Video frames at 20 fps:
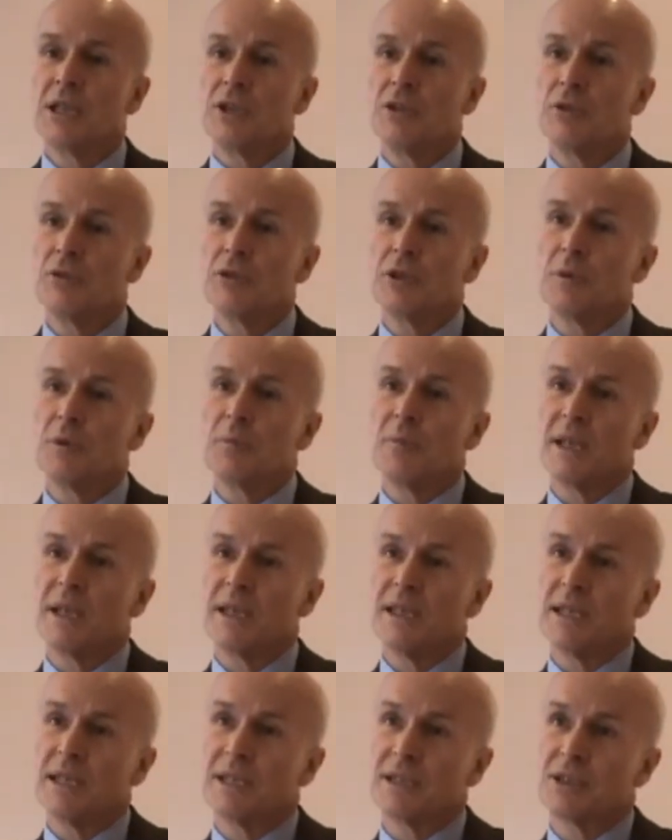you can
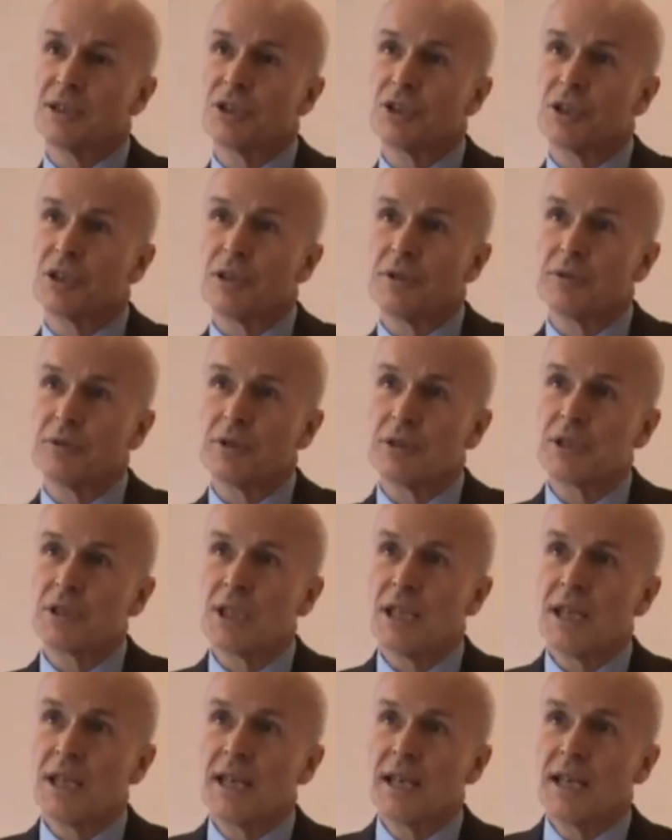make it so that